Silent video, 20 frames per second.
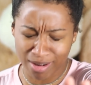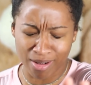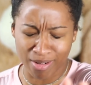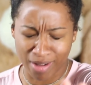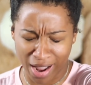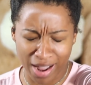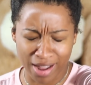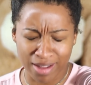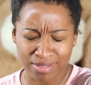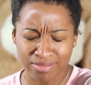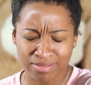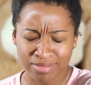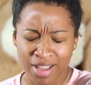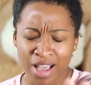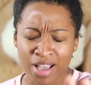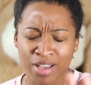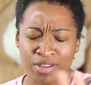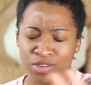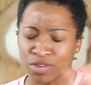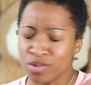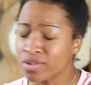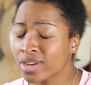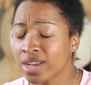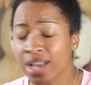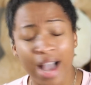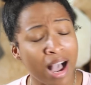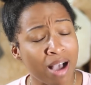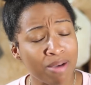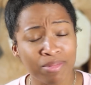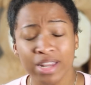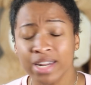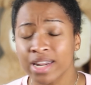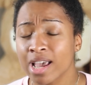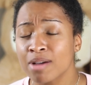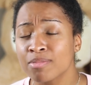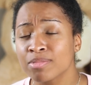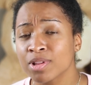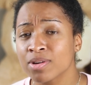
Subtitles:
Okay? You can comment down